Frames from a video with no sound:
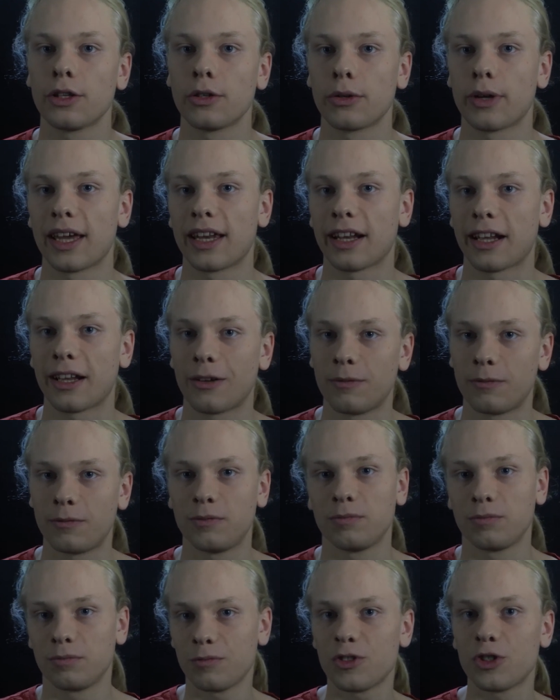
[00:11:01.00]
You
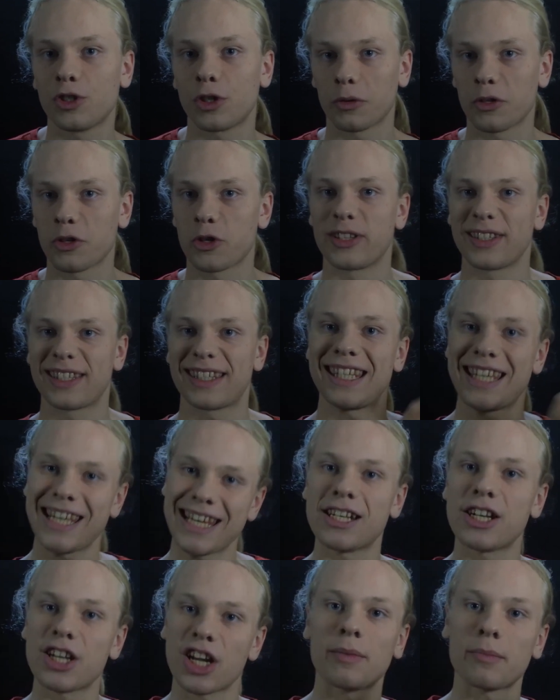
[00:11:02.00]
can
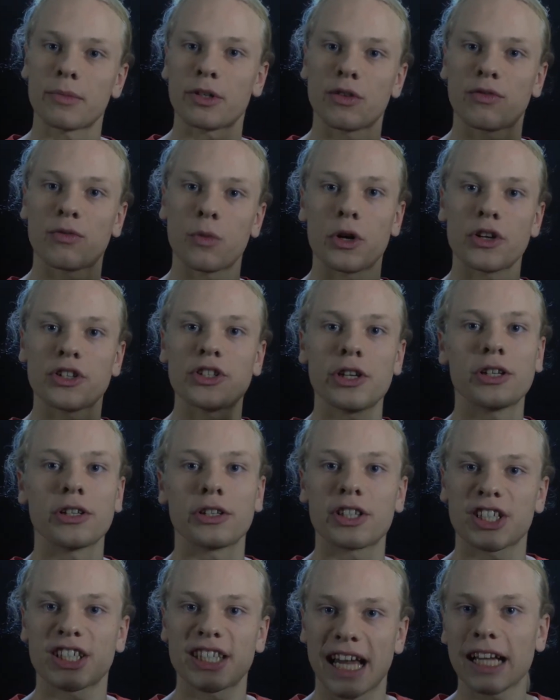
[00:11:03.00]
see the number of words you
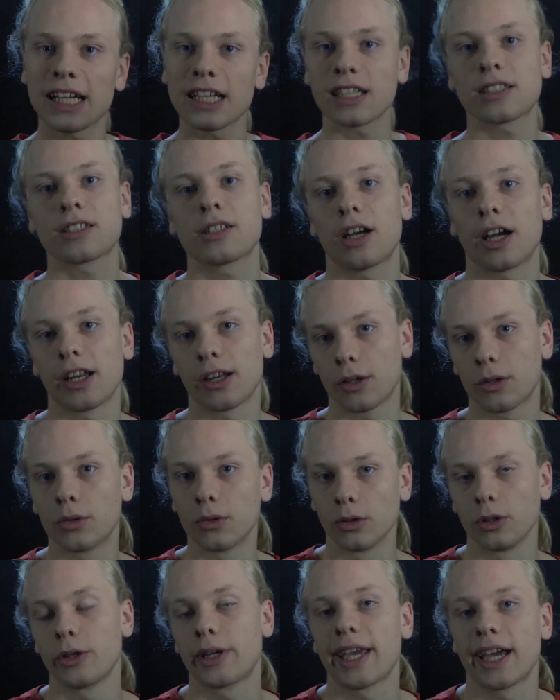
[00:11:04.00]
understand. That's kind of
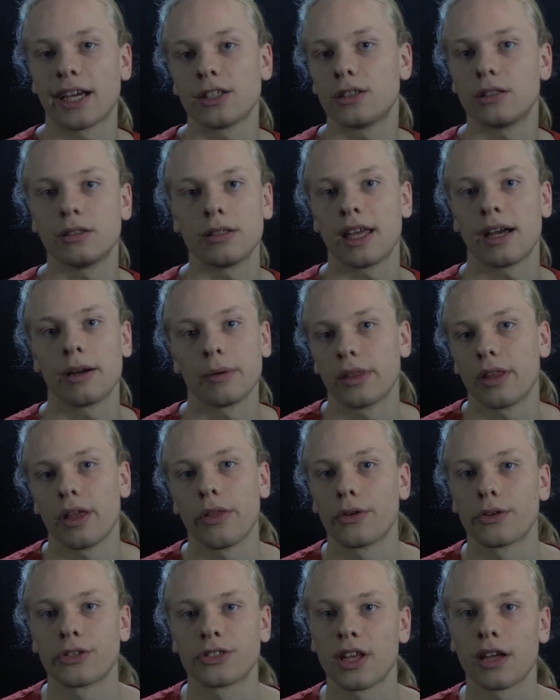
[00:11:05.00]
cool. You can't do that with
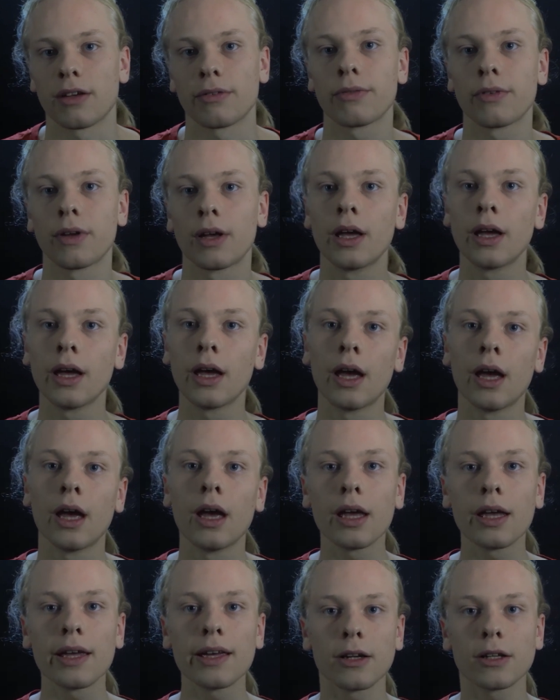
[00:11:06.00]
other stuff.
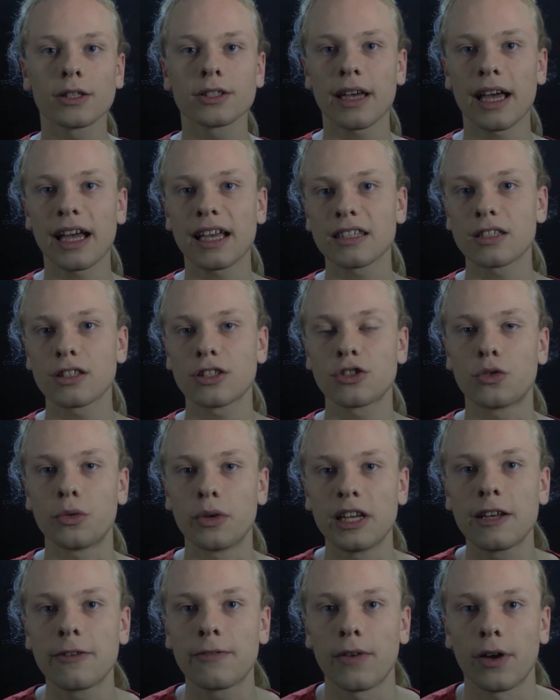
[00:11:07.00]
It also has a
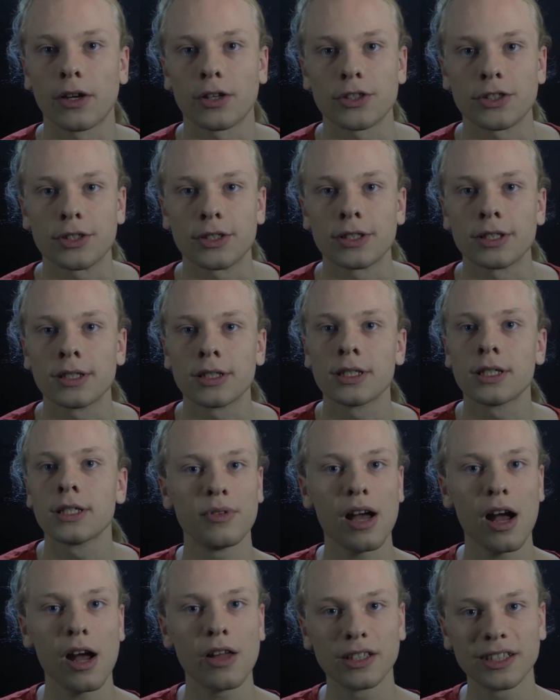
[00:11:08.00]
streak function.
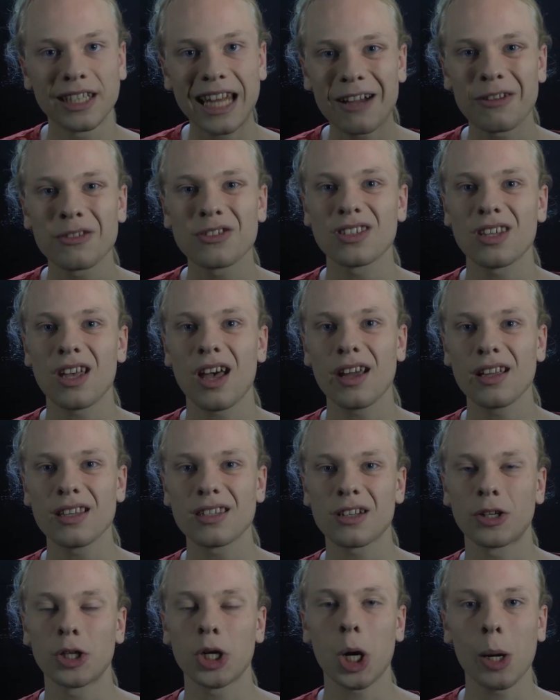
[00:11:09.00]
The
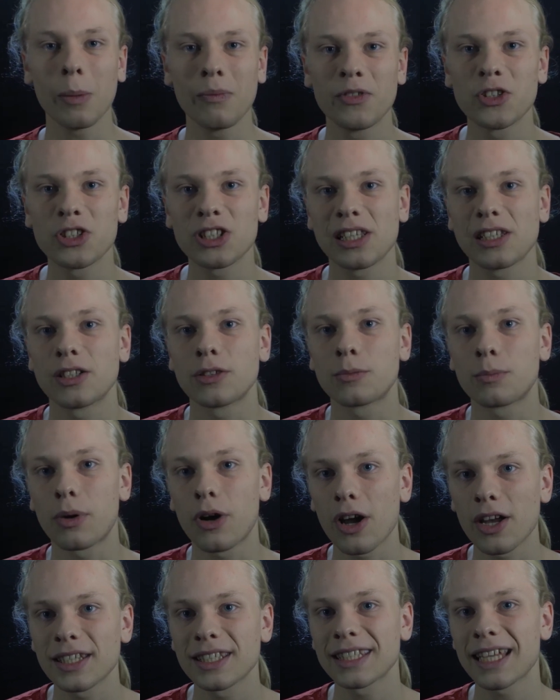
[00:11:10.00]
downsides are obviously the
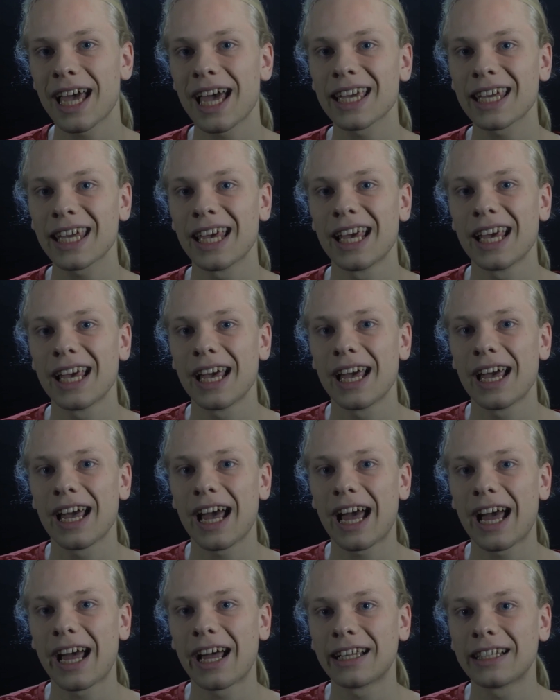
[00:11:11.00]
price tag
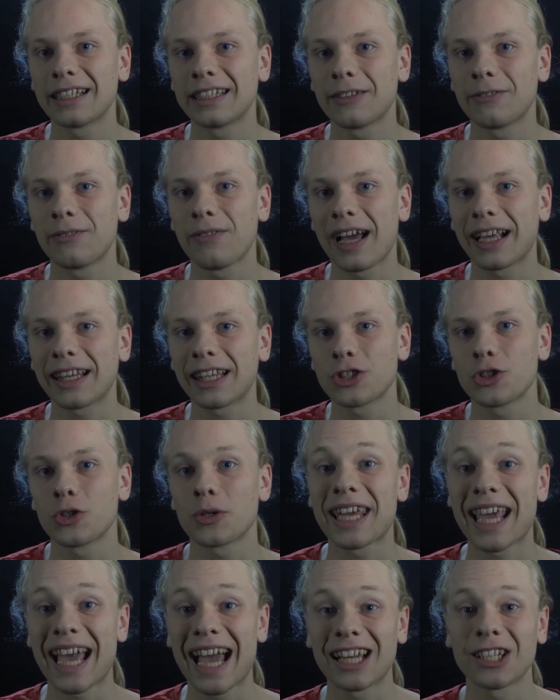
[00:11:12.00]
and the fact that you
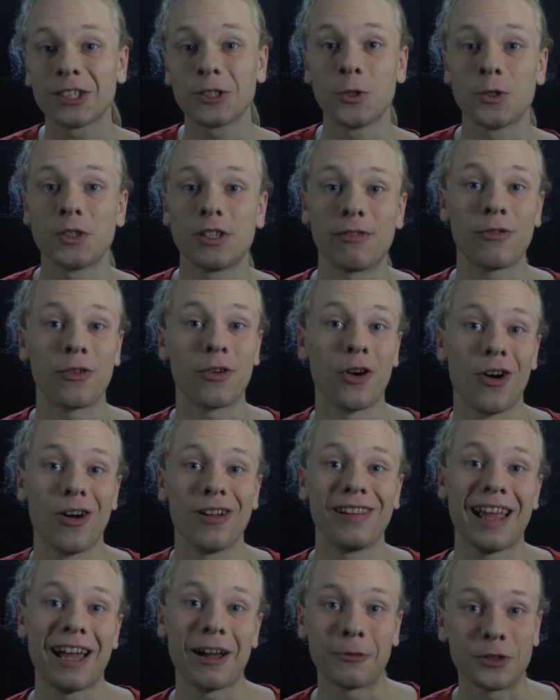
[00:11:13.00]
can't use it for
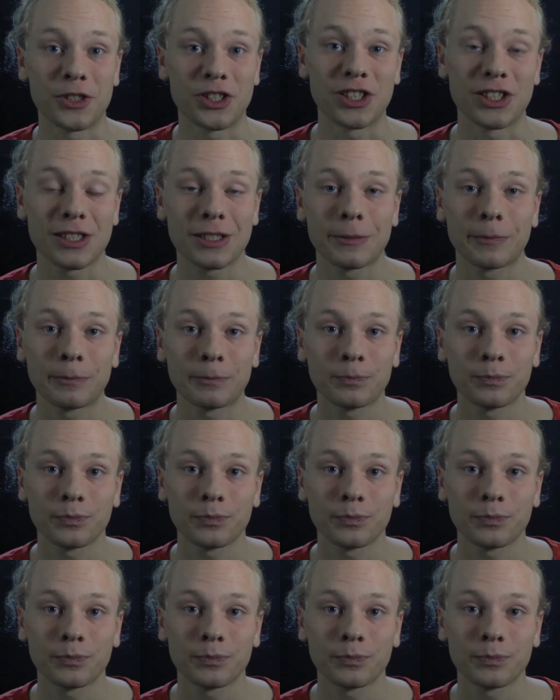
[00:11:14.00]
all languages.